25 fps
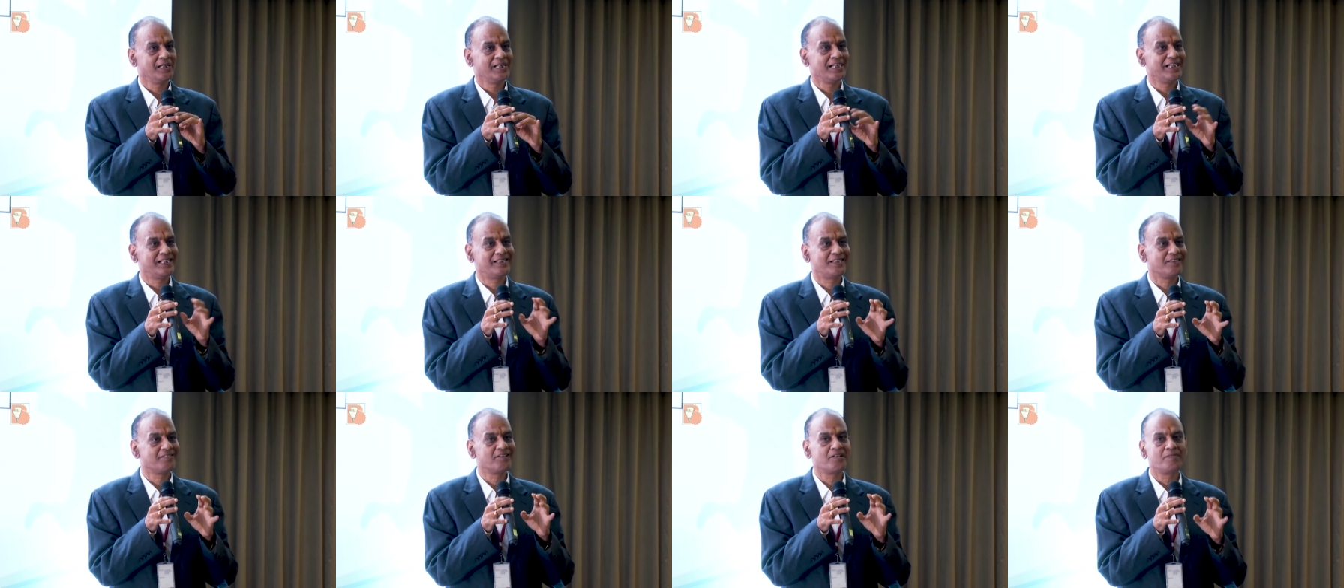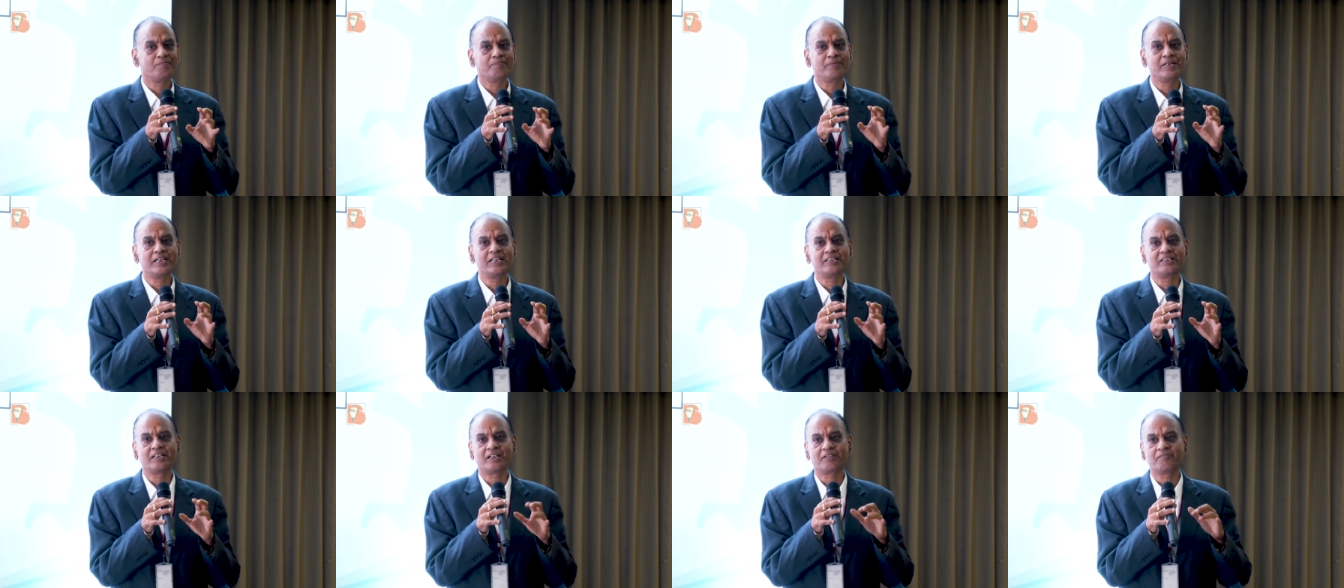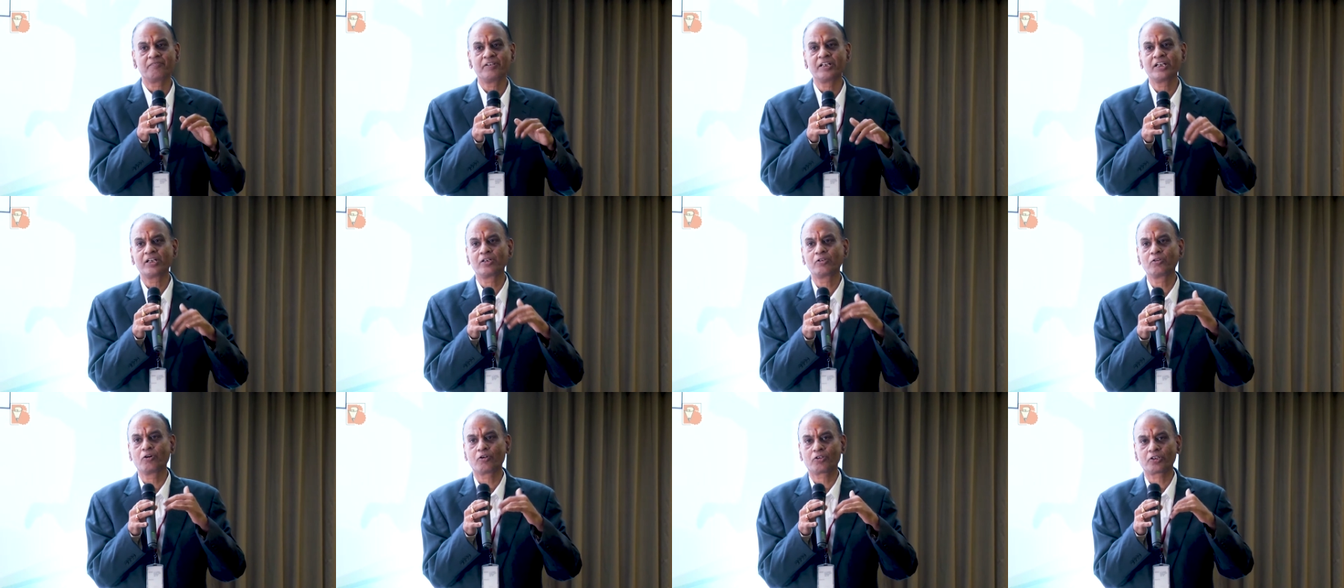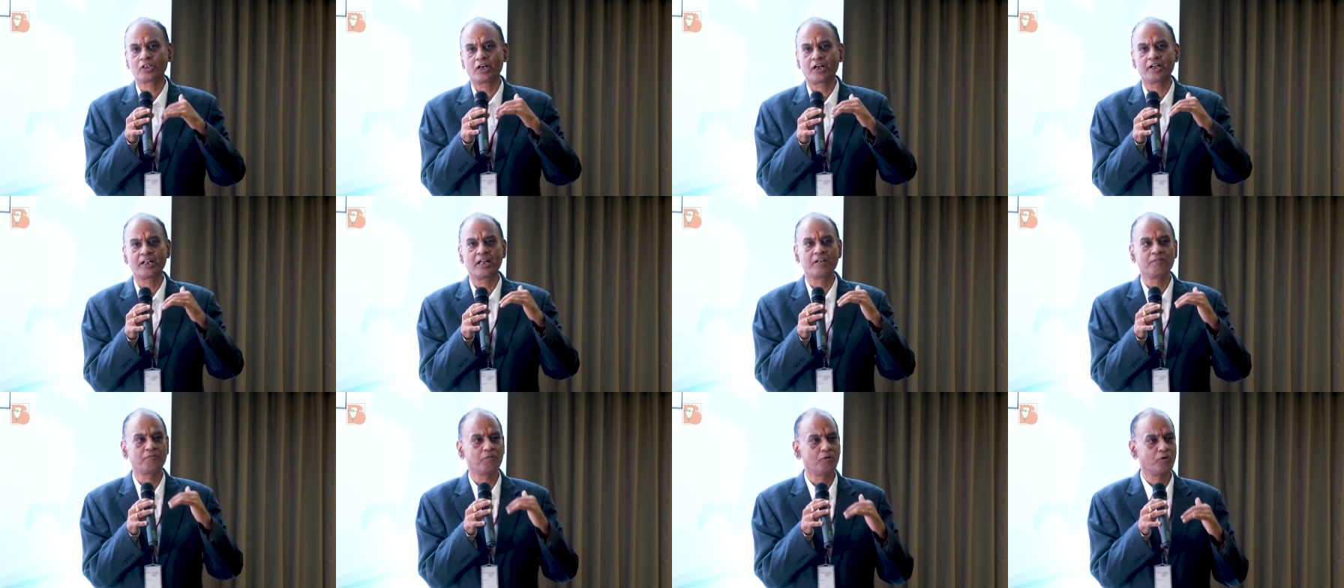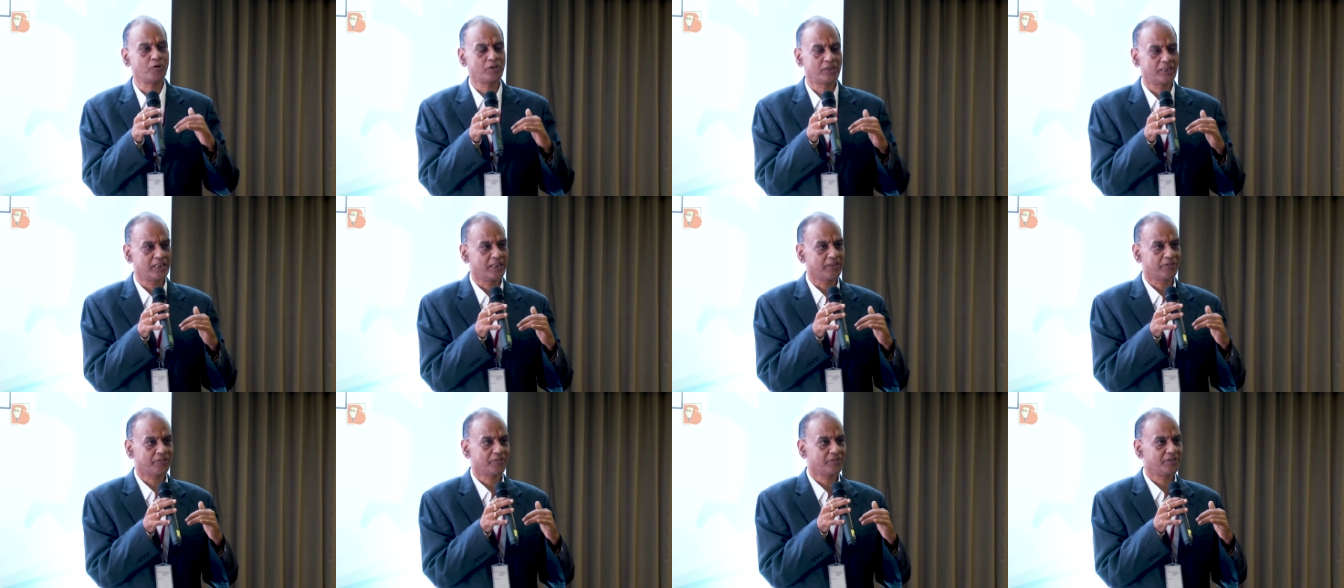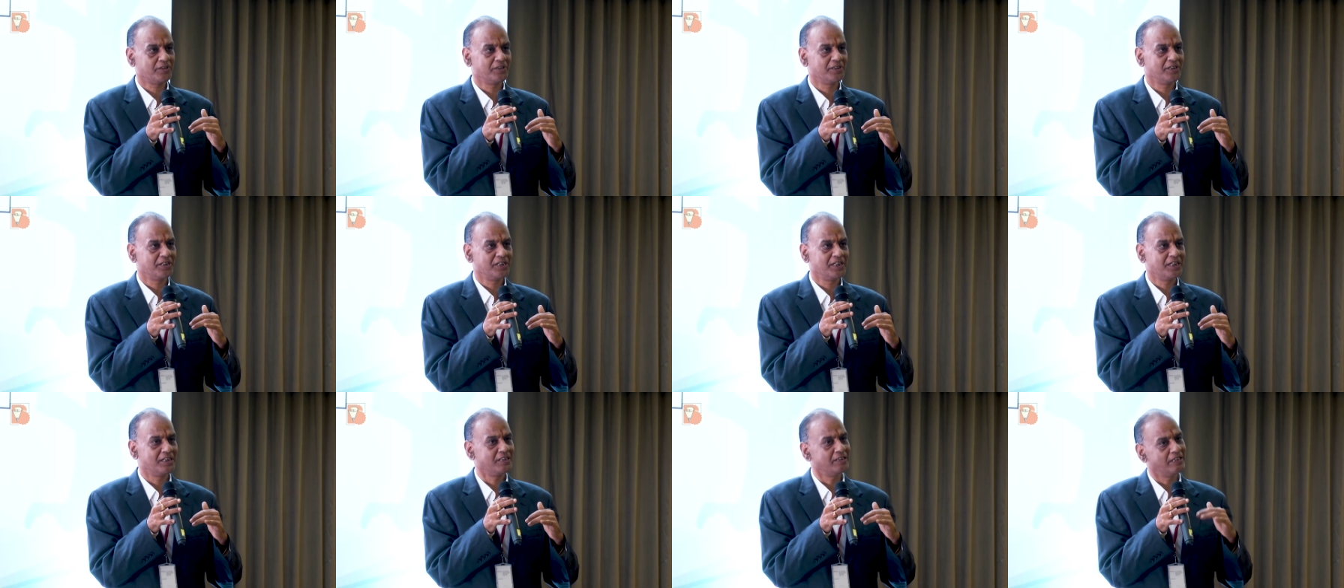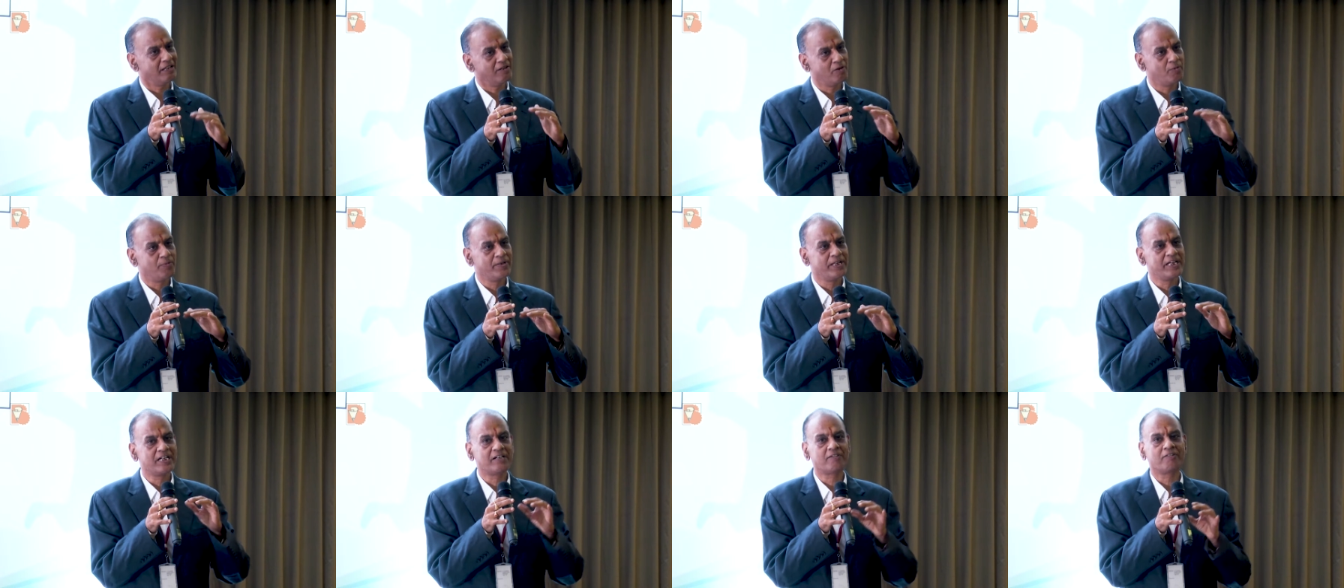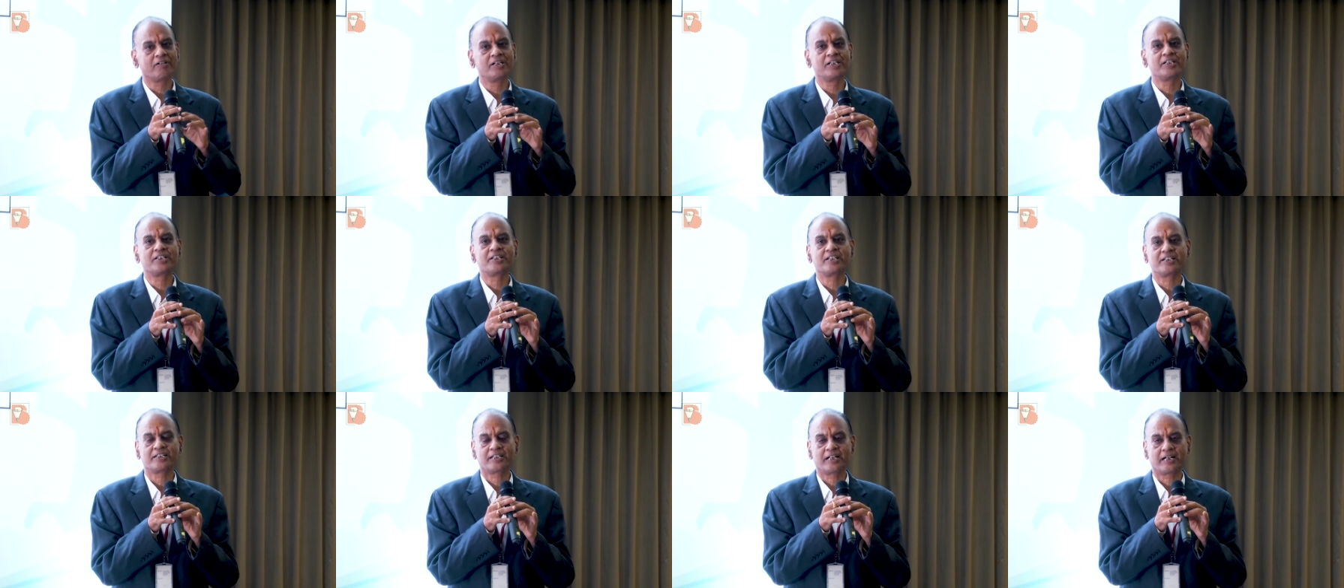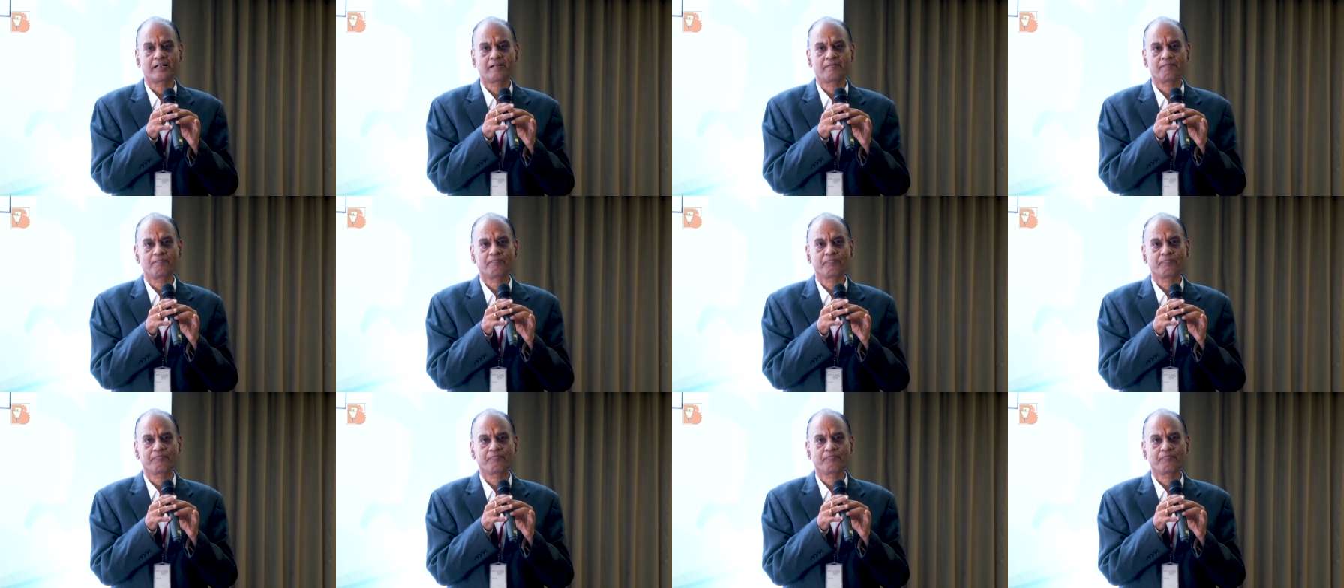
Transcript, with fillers: It does not mean that we ignore third and fourth years, they will be equally treated.